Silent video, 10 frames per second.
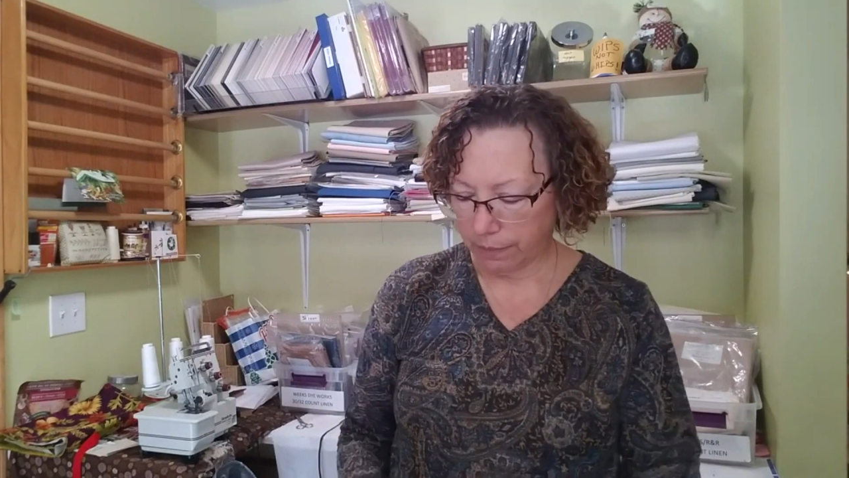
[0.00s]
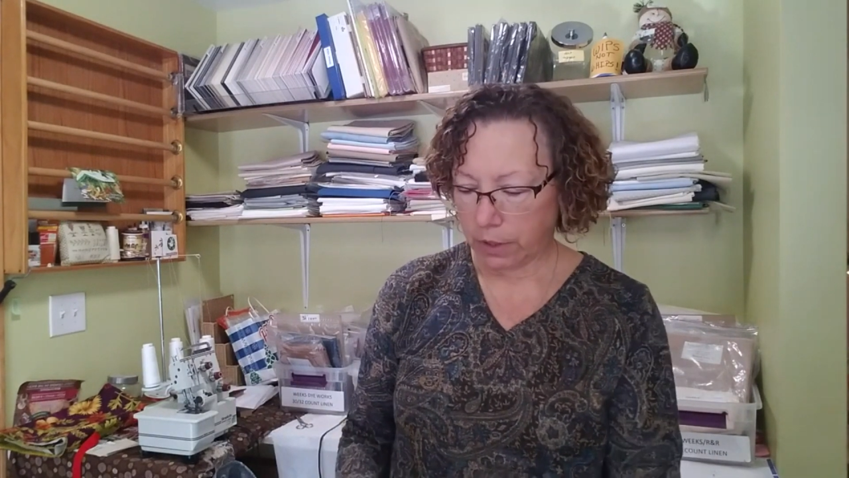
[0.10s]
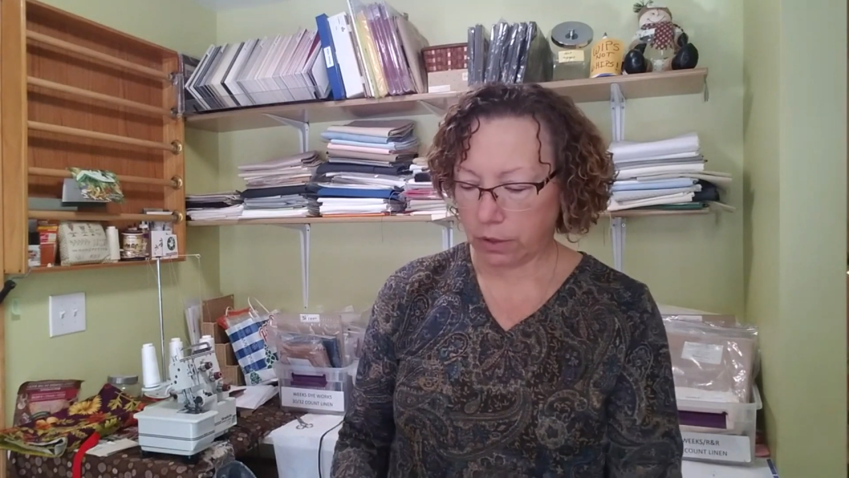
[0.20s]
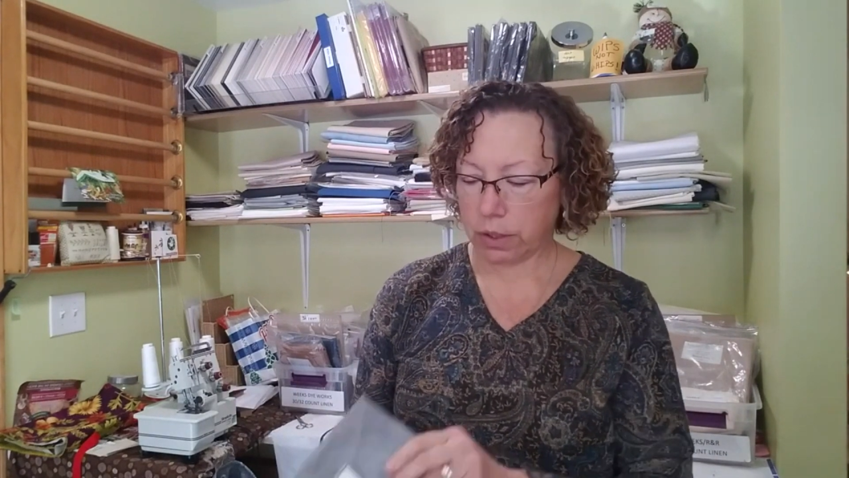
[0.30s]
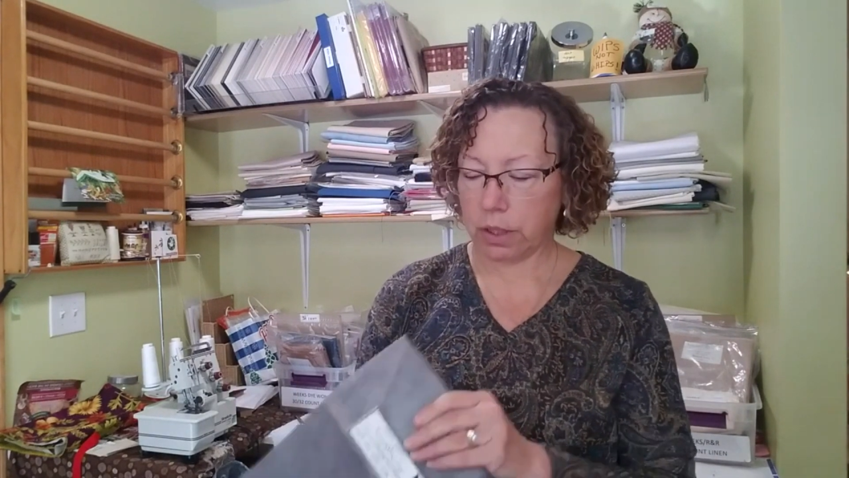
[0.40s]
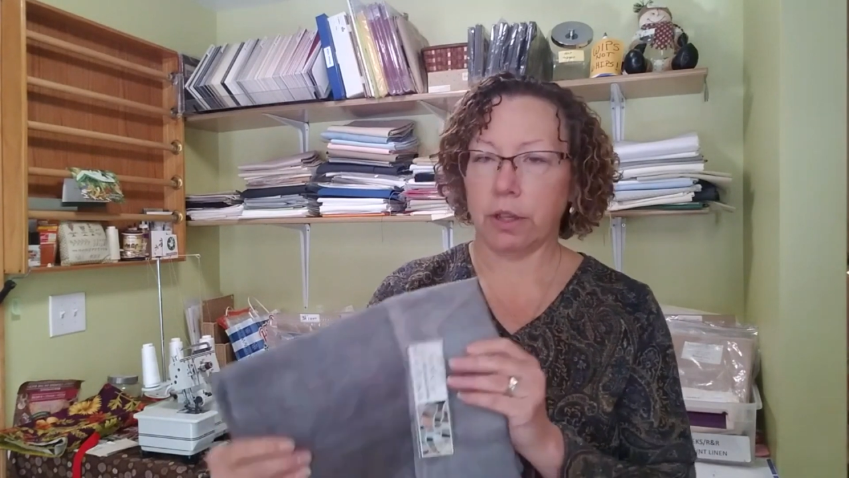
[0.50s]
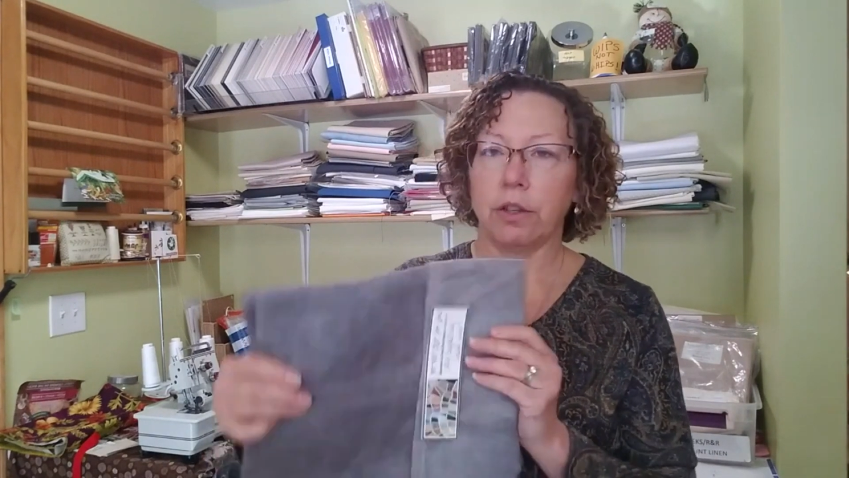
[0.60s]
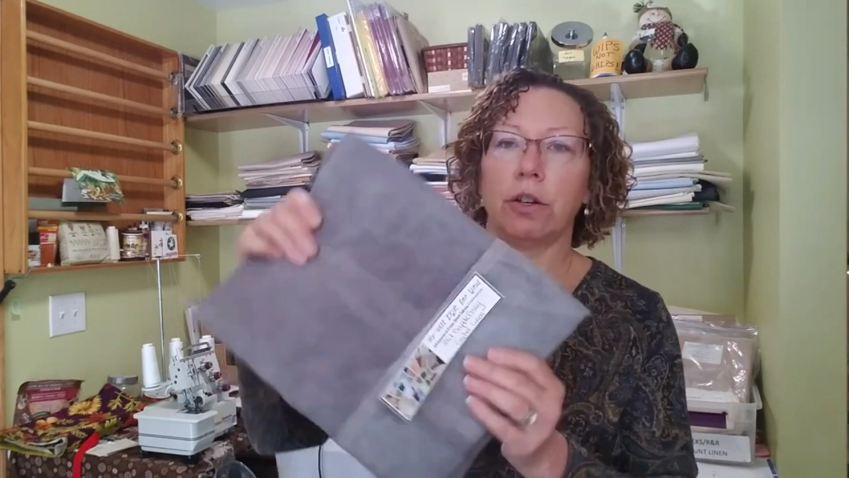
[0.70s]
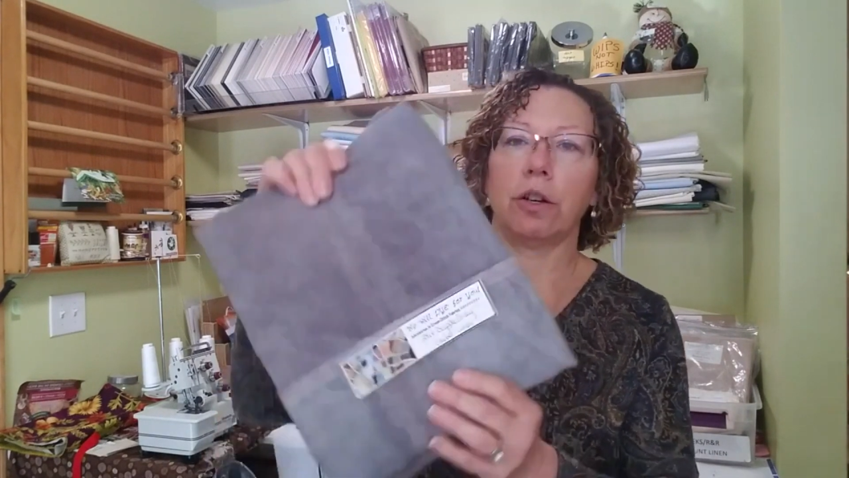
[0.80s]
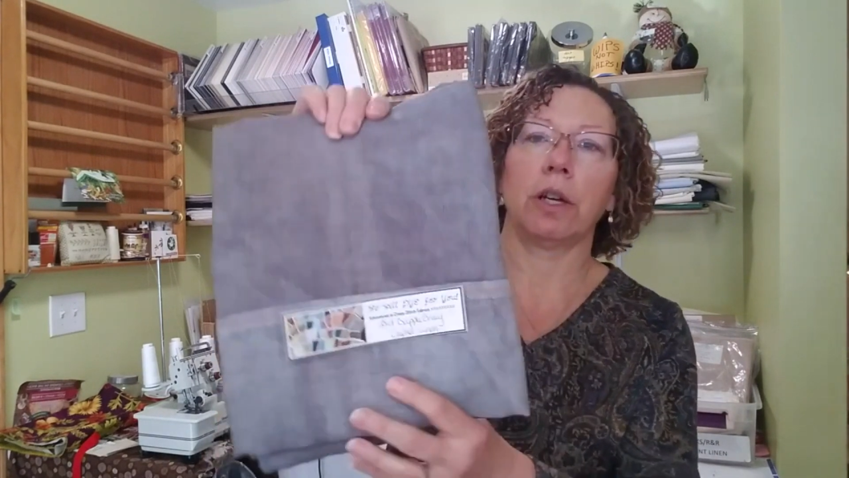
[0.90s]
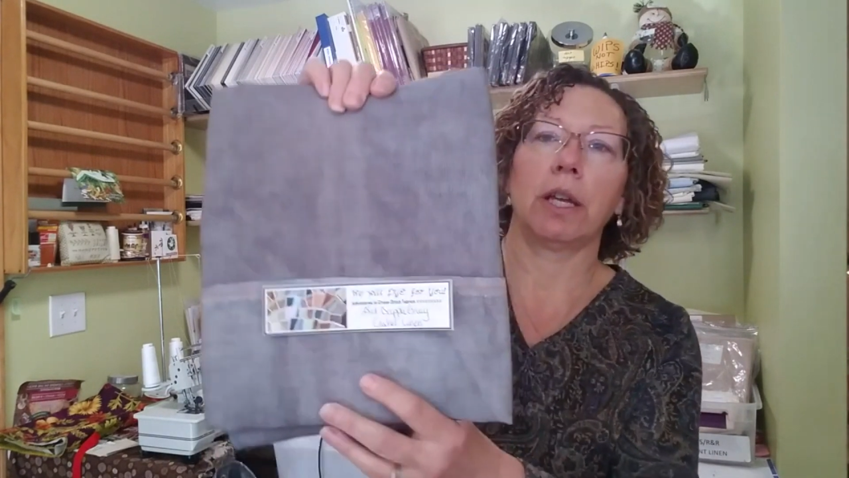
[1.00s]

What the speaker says: Here's another